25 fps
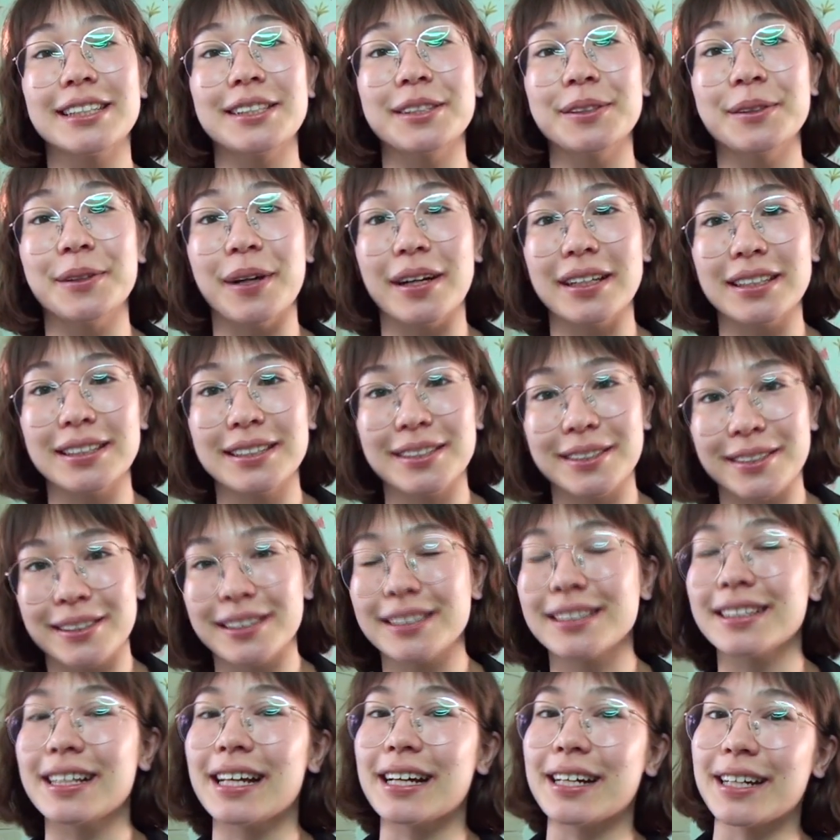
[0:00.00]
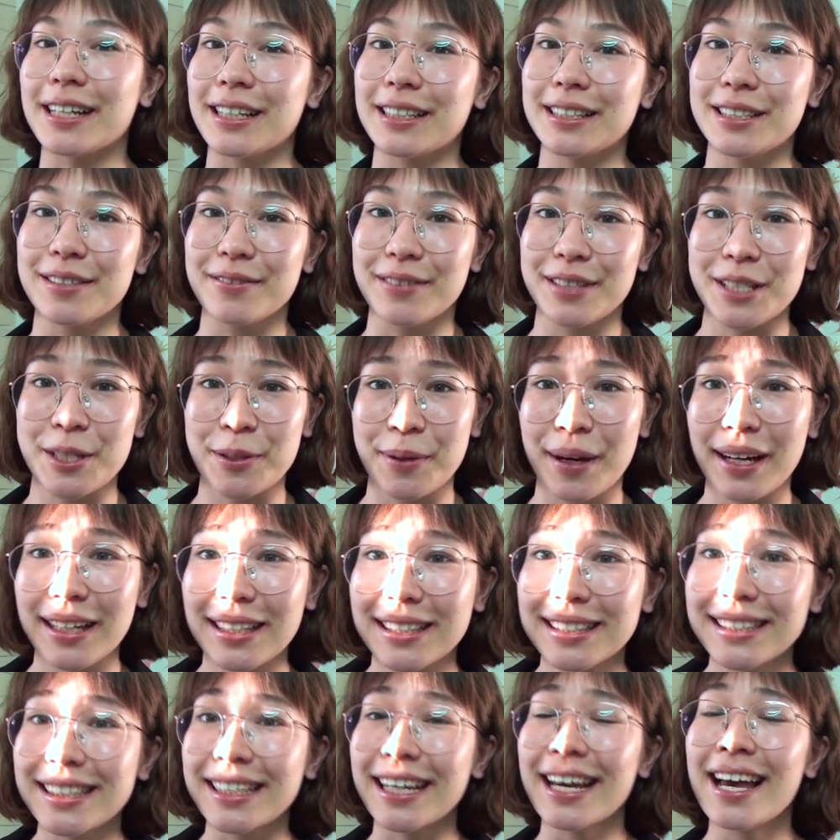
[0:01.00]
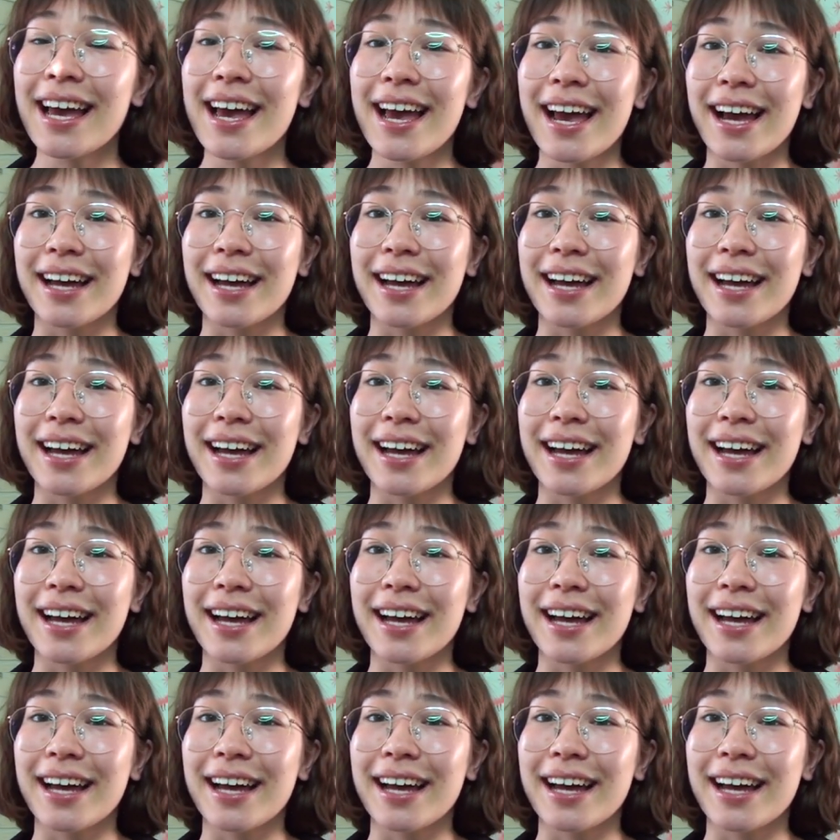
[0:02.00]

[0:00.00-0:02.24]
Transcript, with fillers: to assert their individuality